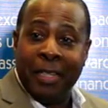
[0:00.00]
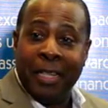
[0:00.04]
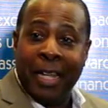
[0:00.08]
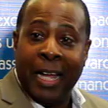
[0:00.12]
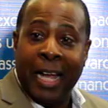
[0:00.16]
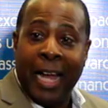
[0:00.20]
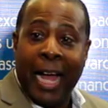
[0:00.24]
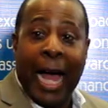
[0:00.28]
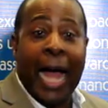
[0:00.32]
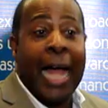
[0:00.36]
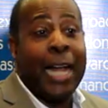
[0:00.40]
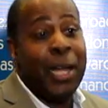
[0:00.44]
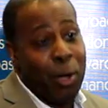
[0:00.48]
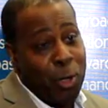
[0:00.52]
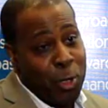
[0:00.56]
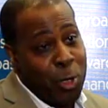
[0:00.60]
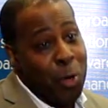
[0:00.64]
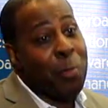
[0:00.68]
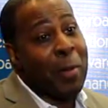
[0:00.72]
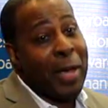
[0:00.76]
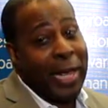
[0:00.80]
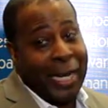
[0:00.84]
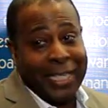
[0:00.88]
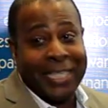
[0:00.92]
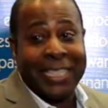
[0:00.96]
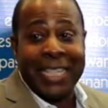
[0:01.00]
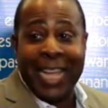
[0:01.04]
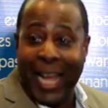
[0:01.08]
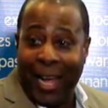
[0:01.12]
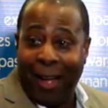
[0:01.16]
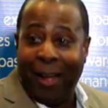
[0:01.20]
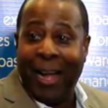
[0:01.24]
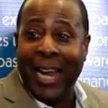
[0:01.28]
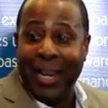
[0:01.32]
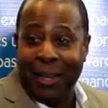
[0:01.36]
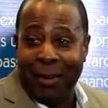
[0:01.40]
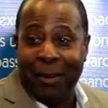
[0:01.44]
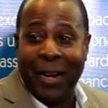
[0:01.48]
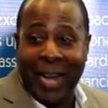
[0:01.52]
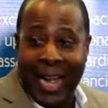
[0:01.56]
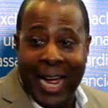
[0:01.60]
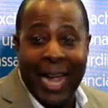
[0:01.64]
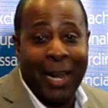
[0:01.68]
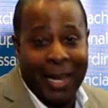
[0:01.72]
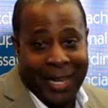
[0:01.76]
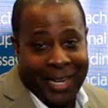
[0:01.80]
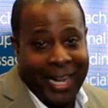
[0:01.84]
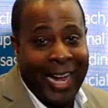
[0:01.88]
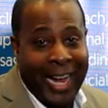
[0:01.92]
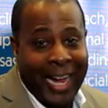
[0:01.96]
I know you better sell. I know
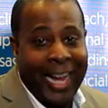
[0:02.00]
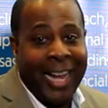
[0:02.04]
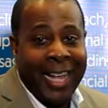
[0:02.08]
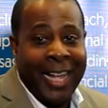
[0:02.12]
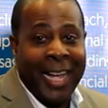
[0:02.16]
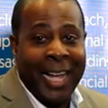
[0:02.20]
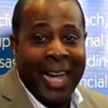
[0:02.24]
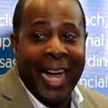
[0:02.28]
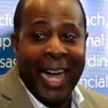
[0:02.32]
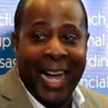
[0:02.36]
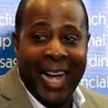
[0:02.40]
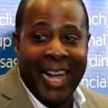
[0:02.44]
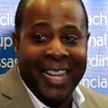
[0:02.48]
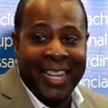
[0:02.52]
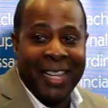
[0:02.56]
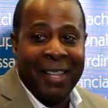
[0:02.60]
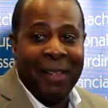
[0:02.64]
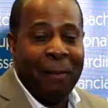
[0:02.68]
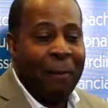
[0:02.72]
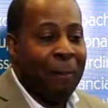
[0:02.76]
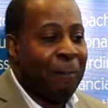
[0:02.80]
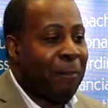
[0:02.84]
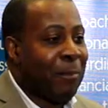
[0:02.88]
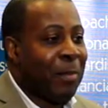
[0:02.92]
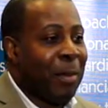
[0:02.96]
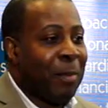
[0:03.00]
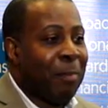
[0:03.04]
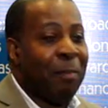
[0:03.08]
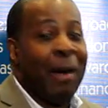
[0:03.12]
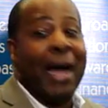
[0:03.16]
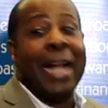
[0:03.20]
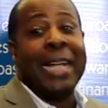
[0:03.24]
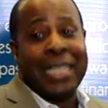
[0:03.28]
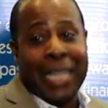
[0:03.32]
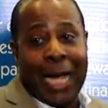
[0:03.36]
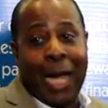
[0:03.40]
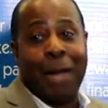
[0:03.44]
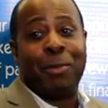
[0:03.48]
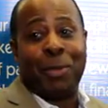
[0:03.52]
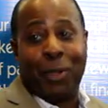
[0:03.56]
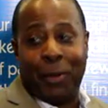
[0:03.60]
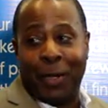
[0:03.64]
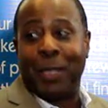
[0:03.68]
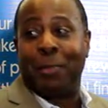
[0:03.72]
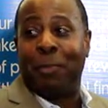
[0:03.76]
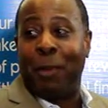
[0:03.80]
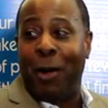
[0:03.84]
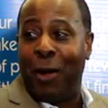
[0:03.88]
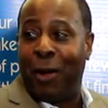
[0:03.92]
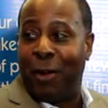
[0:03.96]
I, My job's
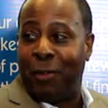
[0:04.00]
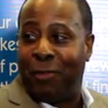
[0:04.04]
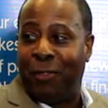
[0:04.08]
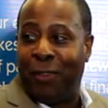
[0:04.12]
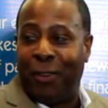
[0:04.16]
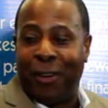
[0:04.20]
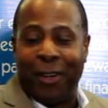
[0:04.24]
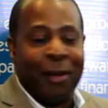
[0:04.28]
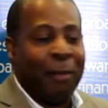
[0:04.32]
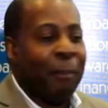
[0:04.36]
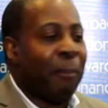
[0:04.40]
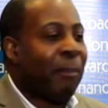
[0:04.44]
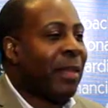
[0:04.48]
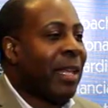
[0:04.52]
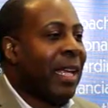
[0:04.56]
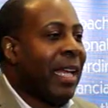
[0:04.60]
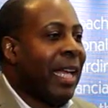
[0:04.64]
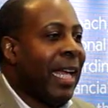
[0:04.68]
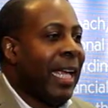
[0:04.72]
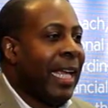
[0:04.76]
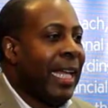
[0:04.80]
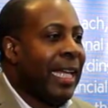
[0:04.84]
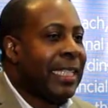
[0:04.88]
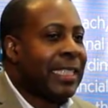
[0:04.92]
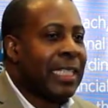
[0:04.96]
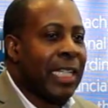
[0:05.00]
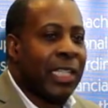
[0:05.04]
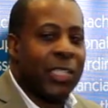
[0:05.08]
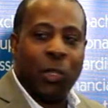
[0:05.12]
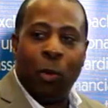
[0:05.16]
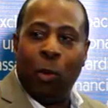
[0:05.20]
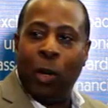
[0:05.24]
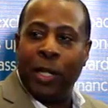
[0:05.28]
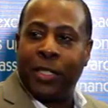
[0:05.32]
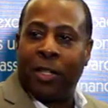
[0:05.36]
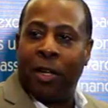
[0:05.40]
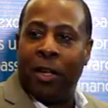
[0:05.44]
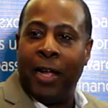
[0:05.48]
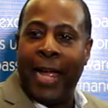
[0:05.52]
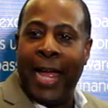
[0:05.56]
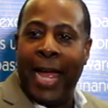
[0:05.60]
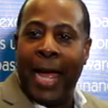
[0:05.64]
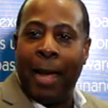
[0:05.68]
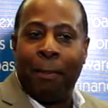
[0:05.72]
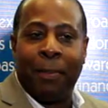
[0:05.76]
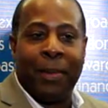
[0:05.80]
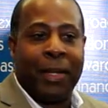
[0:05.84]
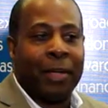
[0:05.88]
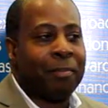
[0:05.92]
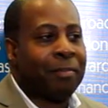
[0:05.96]
already spoken for. He said, so what's going to
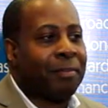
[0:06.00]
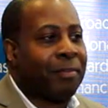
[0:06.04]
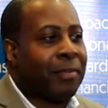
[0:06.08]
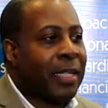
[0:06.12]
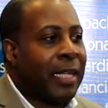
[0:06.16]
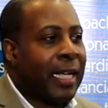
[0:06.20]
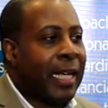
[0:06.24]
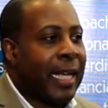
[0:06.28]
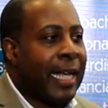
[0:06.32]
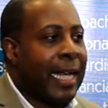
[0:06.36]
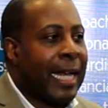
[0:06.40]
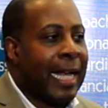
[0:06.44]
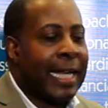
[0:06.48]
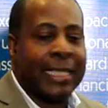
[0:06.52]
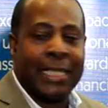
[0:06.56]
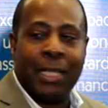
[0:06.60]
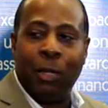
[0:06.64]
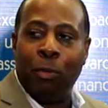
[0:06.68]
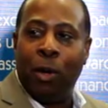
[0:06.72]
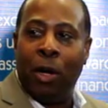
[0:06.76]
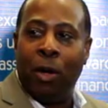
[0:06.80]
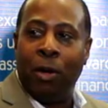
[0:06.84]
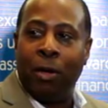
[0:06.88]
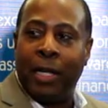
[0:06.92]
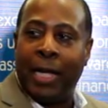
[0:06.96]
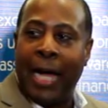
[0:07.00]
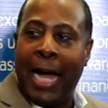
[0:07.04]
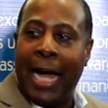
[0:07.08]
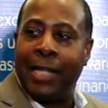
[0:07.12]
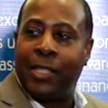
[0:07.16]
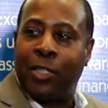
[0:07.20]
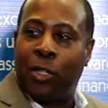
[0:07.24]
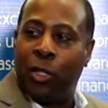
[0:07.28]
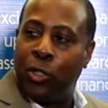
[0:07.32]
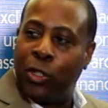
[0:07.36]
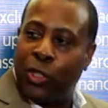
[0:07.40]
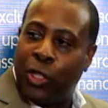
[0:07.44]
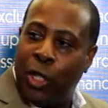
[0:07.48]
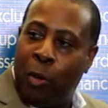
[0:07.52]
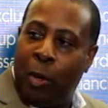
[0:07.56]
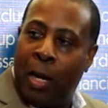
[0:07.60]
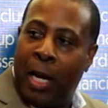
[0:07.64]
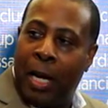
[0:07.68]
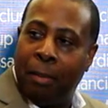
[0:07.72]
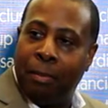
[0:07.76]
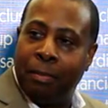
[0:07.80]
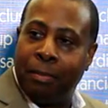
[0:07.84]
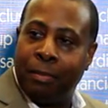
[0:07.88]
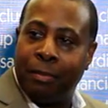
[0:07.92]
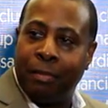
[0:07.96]
happen? And I said, well, God's going to show
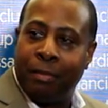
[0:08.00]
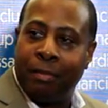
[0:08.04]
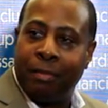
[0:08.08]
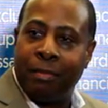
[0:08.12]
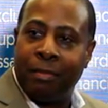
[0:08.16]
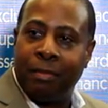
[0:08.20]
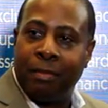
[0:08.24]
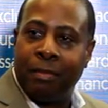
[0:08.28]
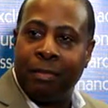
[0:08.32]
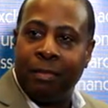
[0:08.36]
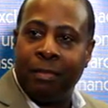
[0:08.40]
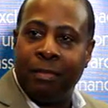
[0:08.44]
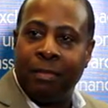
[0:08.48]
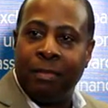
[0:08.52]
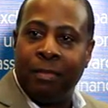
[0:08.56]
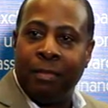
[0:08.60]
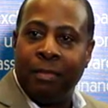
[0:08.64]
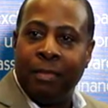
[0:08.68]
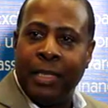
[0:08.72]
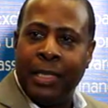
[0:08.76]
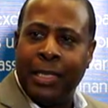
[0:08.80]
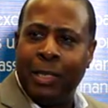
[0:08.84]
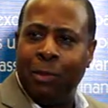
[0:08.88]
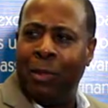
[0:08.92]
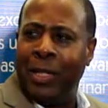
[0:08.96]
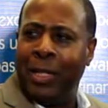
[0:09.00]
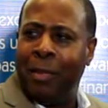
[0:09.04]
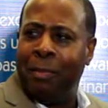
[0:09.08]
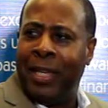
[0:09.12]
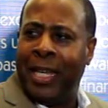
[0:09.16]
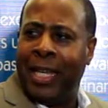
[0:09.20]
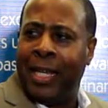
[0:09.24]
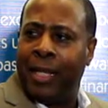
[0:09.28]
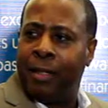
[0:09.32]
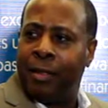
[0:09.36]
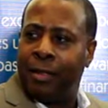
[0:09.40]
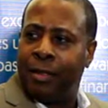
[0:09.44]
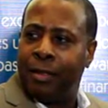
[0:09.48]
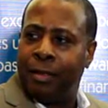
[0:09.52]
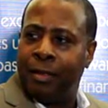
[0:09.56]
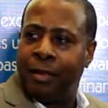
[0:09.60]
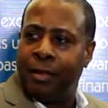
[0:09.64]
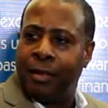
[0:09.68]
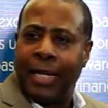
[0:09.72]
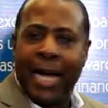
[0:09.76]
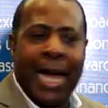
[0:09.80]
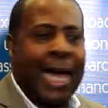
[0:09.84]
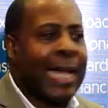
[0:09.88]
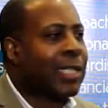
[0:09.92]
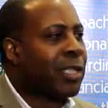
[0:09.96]
up. He said, what do you mean?
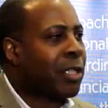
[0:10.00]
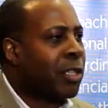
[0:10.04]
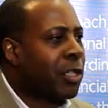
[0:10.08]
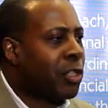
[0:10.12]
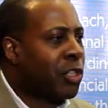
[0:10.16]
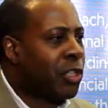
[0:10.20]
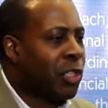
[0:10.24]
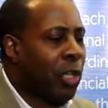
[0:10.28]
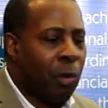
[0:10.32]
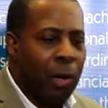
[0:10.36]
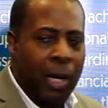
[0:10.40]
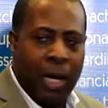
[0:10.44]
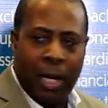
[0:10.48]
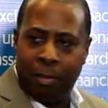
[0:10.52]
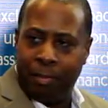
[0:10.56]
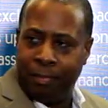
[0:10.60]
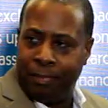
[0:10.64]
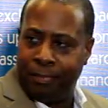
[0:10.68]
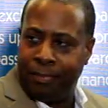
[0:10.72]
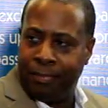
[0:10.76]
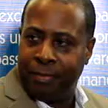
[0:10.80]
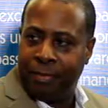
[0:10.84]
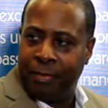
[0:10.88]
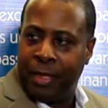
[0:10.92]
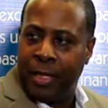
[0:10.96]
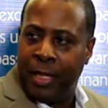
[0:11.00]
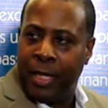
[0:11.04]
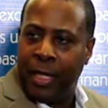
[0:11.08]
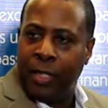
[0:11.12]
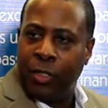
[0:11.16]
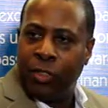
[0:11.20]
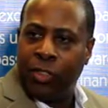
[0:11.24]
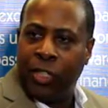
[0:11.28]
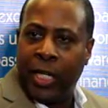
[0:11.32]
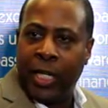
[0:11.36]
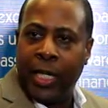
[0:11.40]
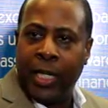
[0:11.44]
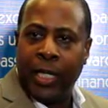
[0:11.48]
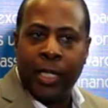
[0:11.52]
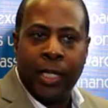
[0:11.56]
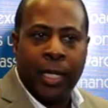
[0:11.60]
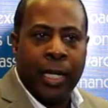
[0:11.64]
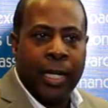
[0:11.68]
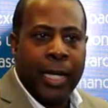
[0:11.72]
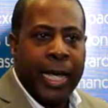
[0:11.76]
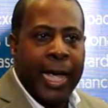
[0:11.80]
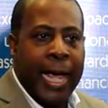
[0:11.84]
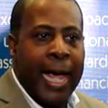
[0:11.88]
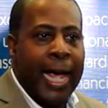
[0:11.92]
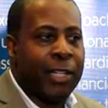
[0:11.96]
God's going to show up. See,
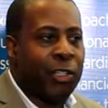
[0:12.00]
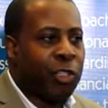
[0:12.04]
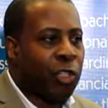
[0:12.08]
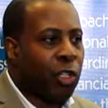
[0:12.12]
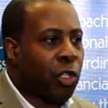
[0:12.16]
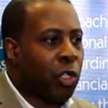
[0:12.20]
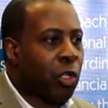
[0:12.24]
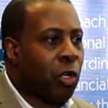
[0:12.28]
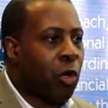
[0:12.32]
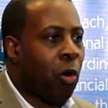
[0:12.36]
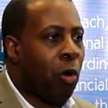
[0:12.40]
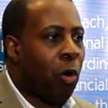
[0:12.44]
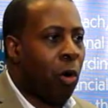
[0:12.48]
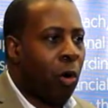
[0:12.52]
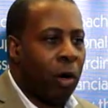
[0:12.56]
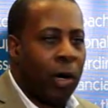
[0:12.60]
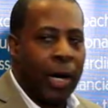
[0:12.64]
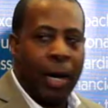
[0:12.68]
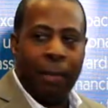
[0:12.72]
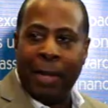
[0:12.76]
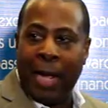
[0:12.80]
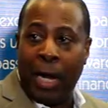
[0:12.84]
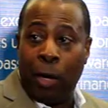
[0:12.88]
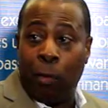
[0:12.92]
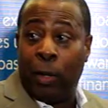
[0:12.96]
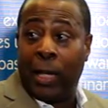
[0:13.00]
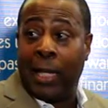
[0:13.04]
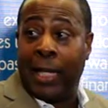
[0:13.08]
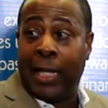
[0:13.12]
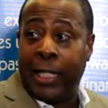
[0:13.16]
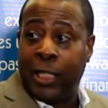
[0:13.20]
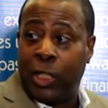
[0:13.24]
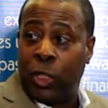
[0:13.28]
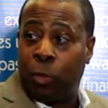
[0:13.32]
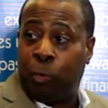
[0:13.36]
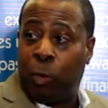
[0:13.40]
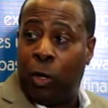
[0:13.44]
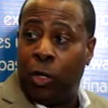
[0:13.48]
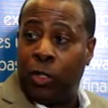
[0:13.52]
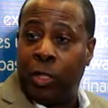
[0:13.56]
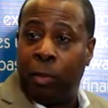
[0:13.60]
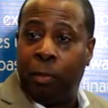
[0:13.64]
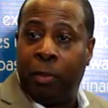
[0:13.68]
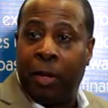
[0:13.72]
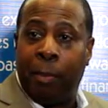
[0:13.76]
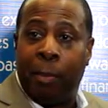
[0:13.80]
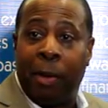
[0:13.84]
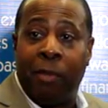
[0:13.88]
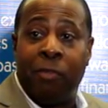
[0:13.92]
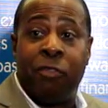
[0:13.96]
at your core, I'm not a religious person,
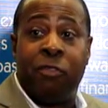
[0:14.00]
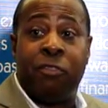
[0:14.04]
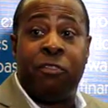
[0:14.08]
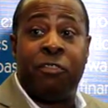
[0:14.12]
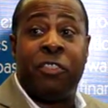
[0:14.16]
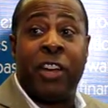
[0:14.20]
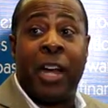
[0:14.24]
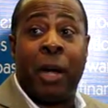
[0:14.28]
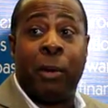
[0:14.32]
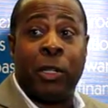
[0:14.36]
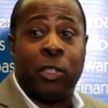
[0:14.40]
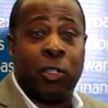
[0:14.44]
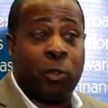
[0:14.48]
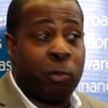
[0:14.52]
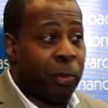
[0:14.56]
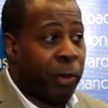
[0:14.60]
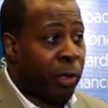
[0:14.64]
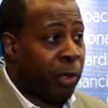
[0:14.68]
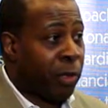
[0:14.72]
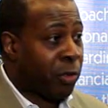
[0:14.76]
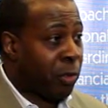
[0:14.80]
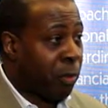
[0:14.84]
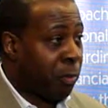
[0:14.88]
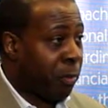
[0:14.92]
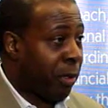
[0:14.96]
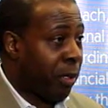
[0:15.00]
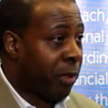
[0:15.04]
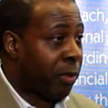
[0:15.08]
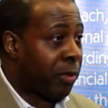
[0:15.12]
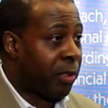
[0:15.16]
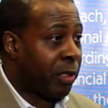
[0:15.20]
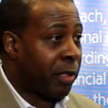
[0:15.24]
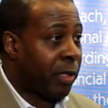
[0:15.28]
but I'm a very spiritual person.